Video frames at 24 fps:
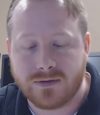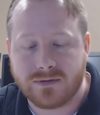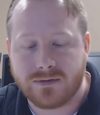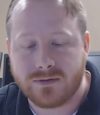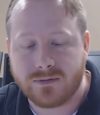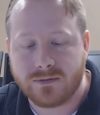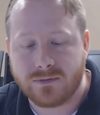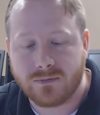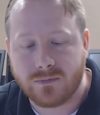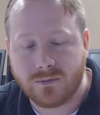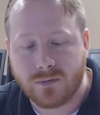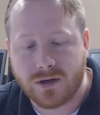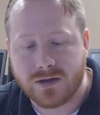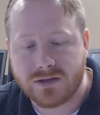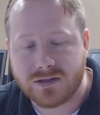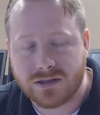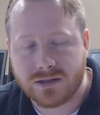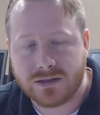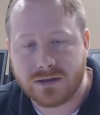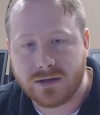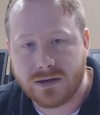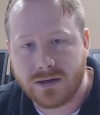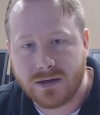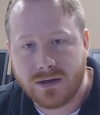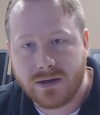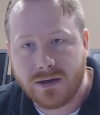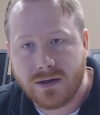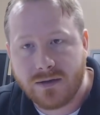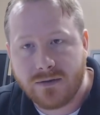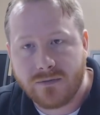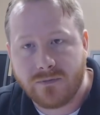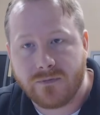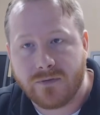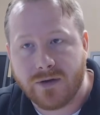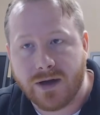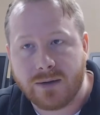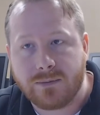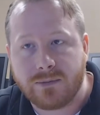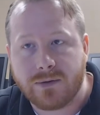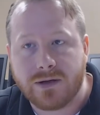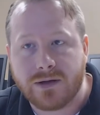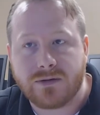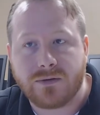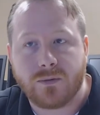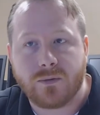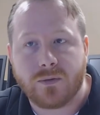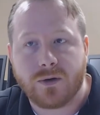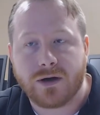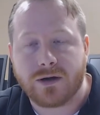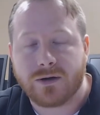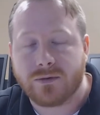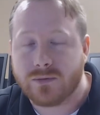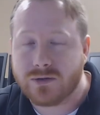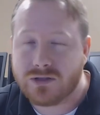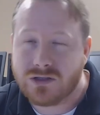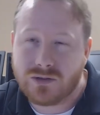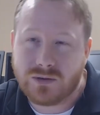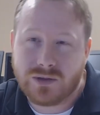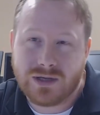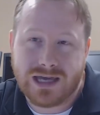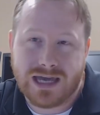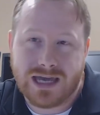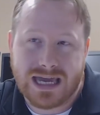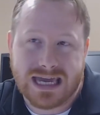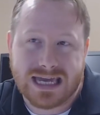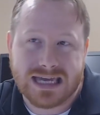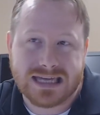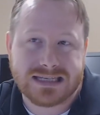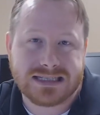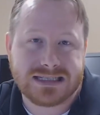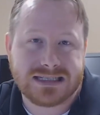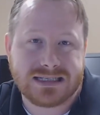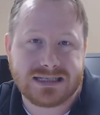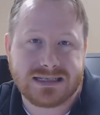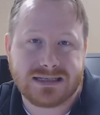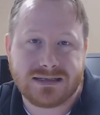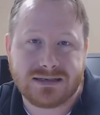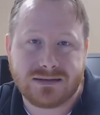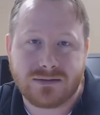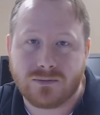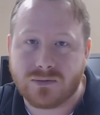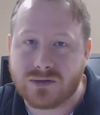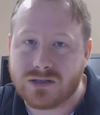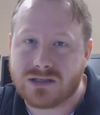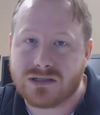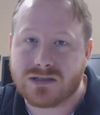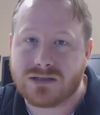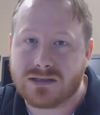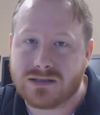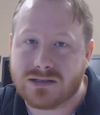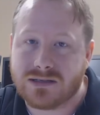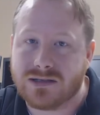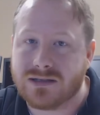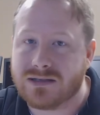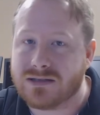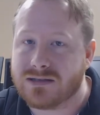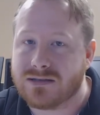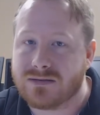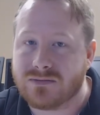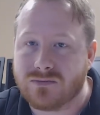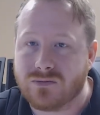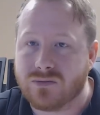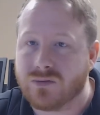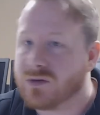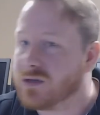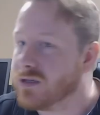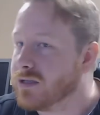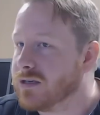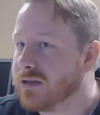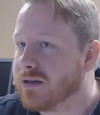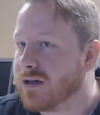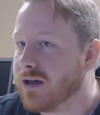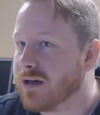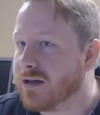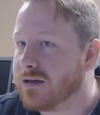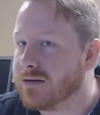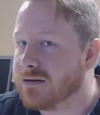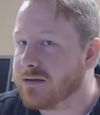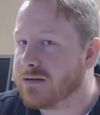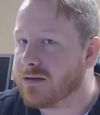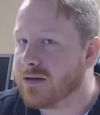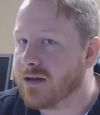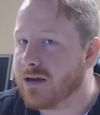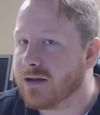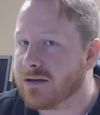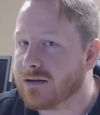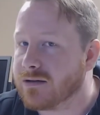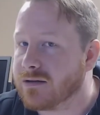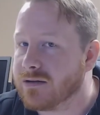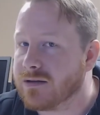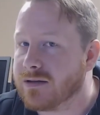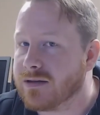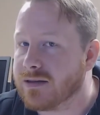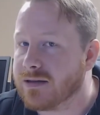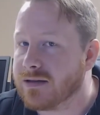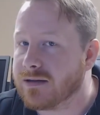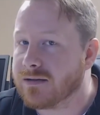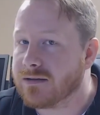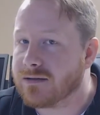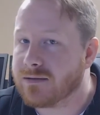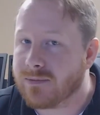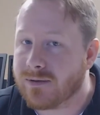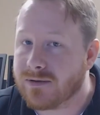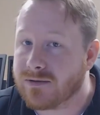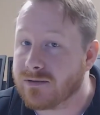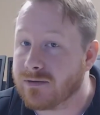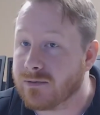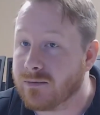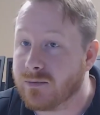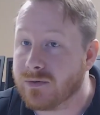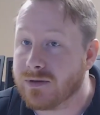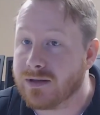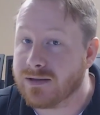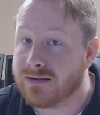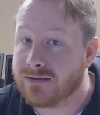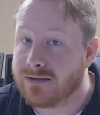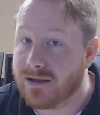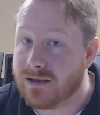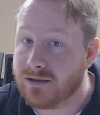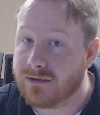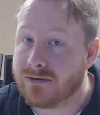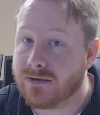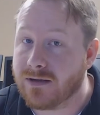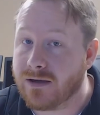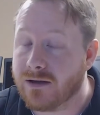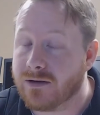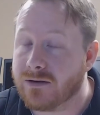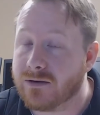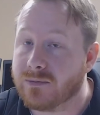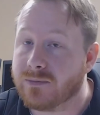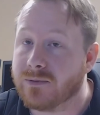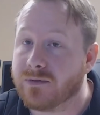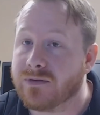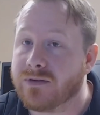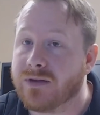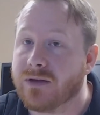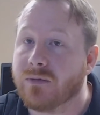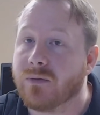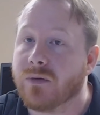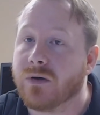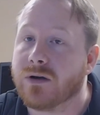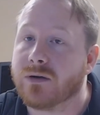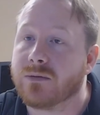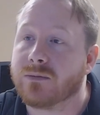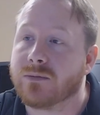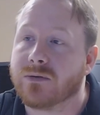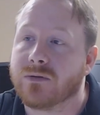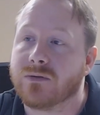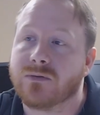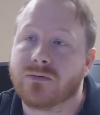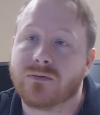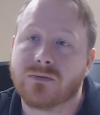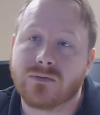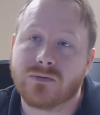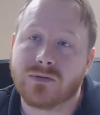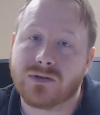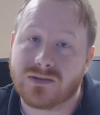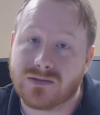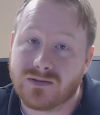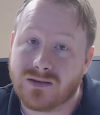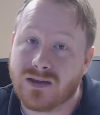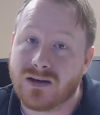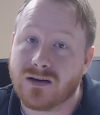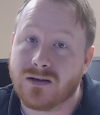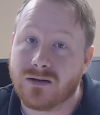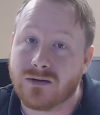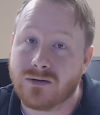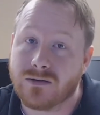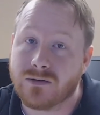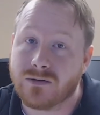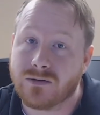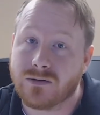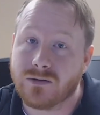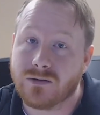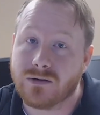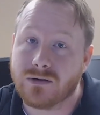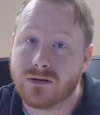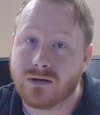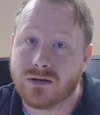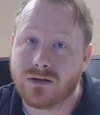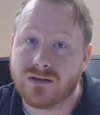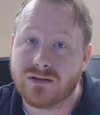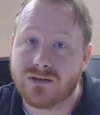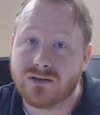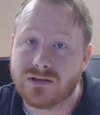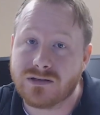watch it vibrate the water, which you can't, which is really not a good thing, especially when they say it's 100% waterproof at $130.